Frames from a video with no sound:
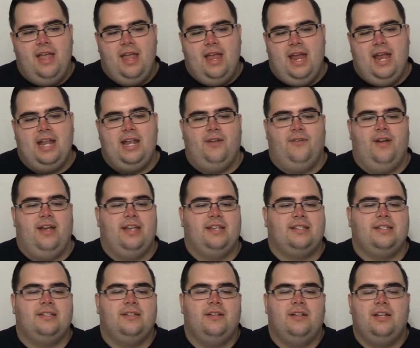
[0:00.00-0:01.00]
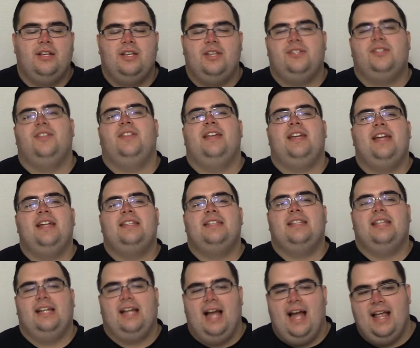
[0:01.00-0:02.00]
Anyways, so they get to
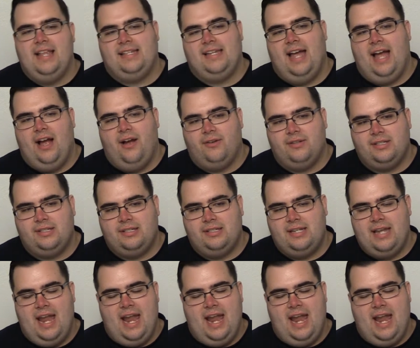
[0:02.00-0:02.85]
the guy's house,